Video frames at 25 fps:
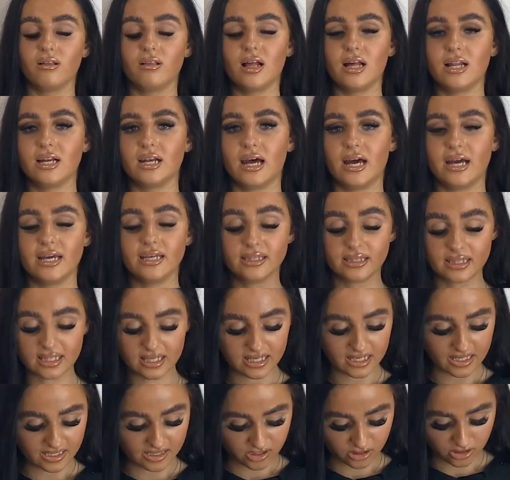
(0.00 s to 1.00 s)
And like
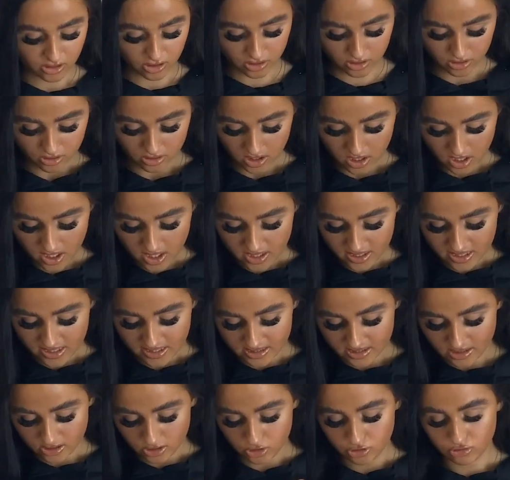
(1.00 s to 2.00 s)
these are good,
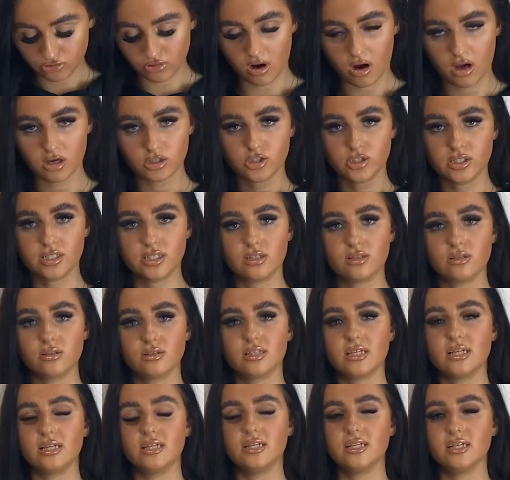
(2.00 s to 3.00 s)
these little drawstrings because
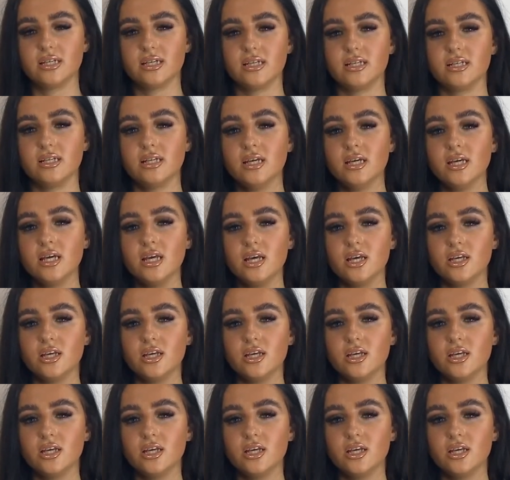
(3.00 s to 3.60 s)
then you can